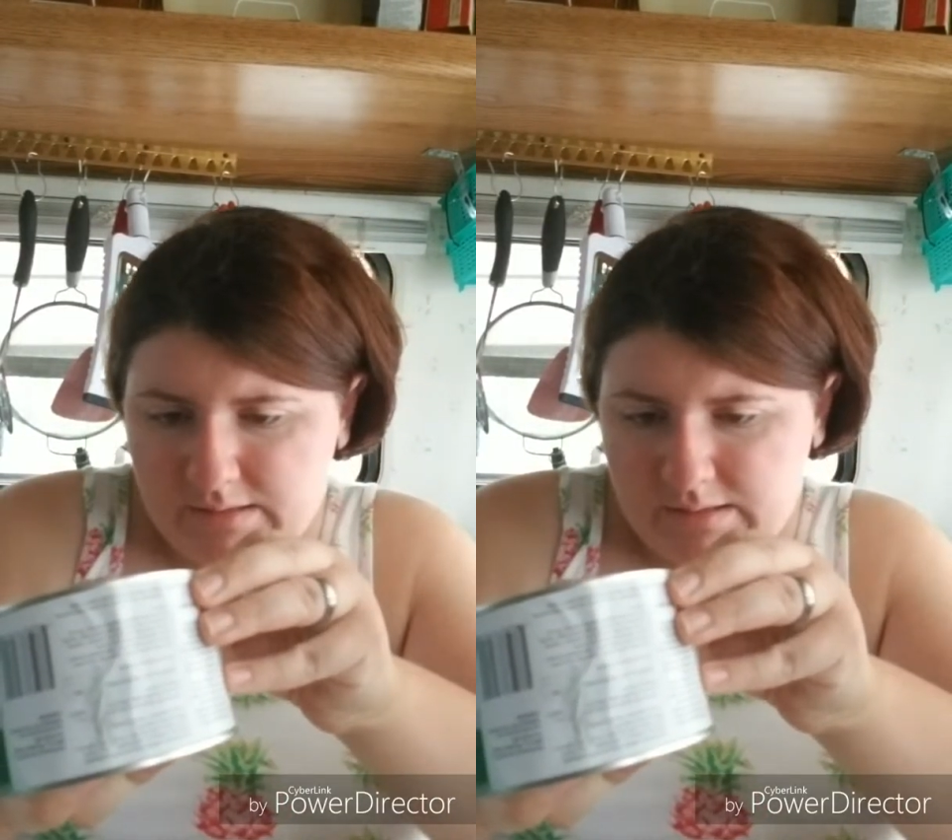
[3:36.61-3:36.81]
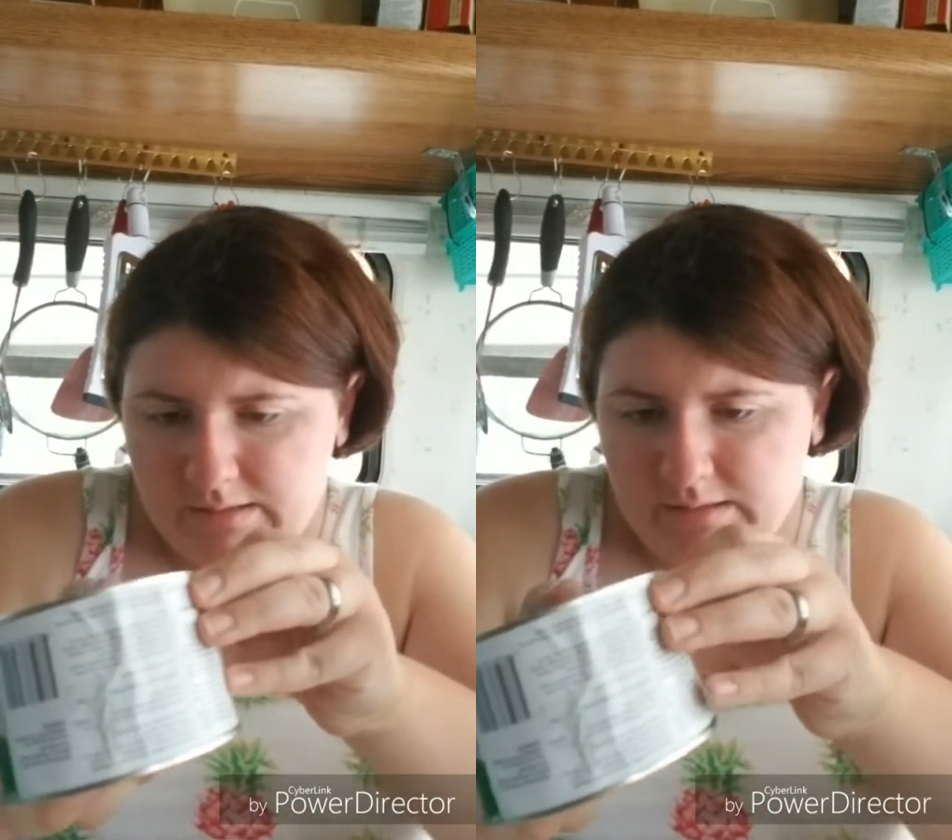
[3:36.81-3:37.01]

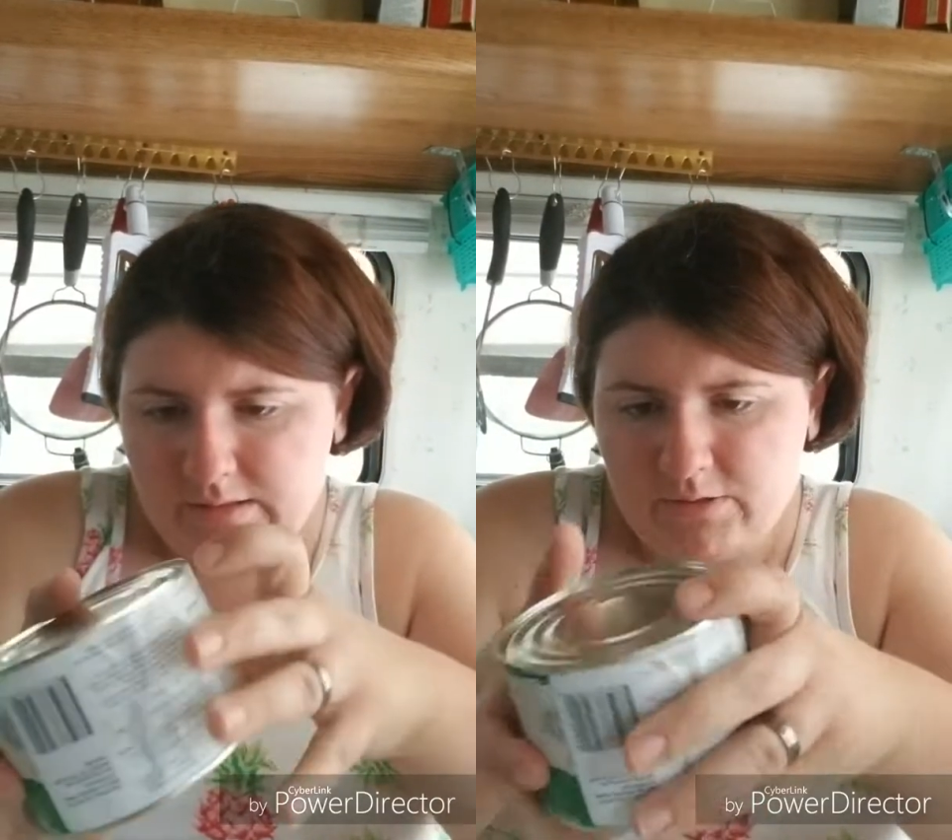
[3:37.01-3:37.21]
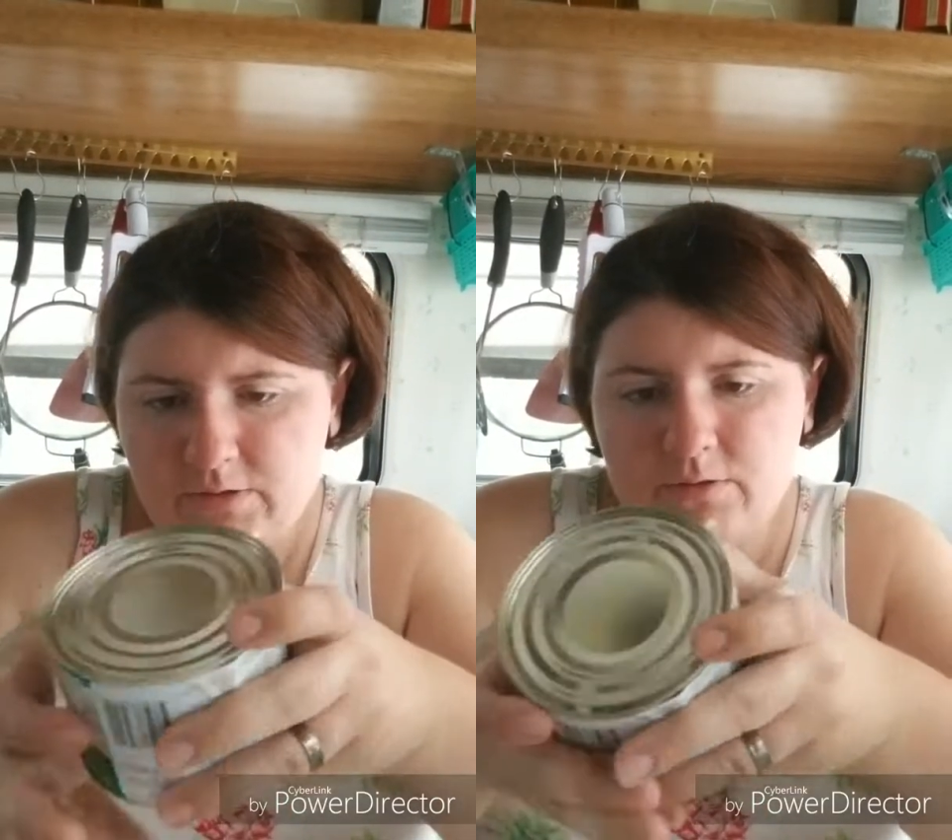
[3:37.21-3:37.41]
is
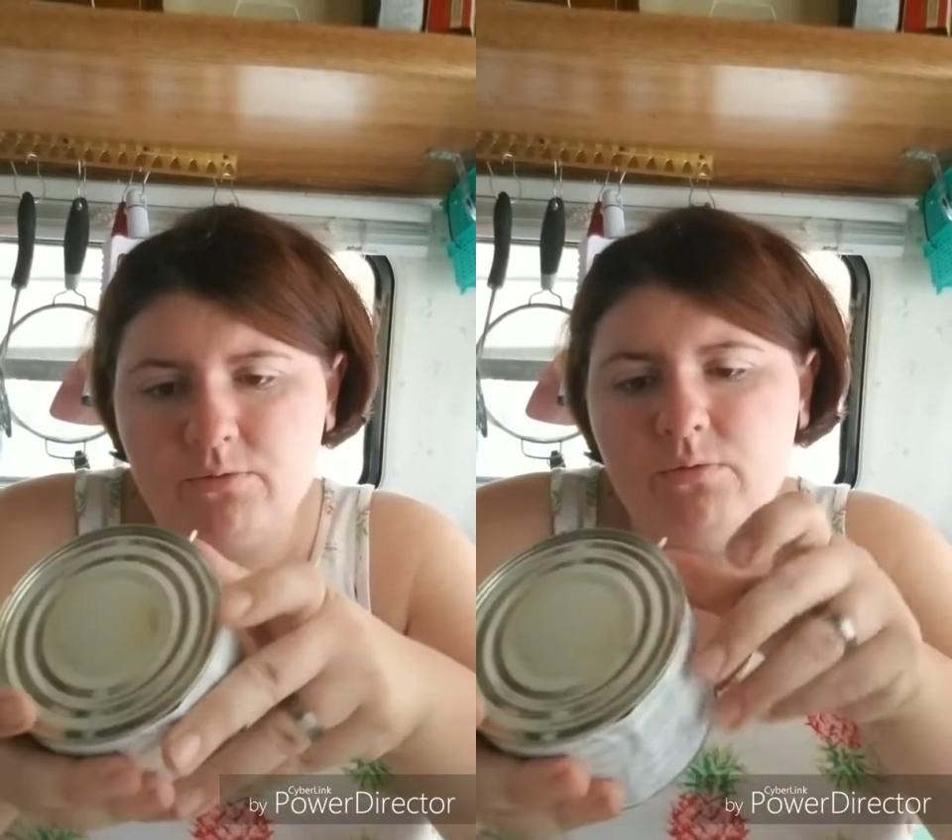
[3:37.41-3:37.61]
under?